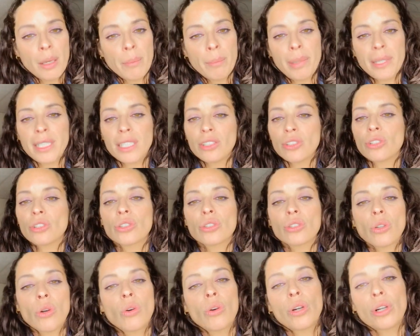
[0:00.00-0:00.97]
but it's just
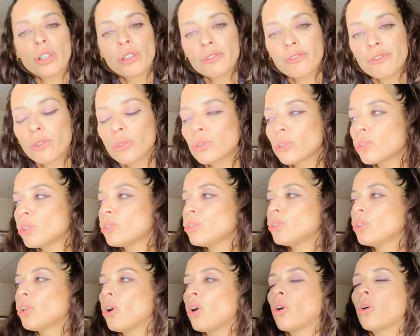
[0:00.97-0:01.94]
so hurtful to
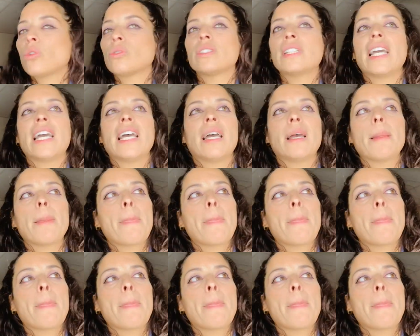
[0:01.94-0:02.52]
know that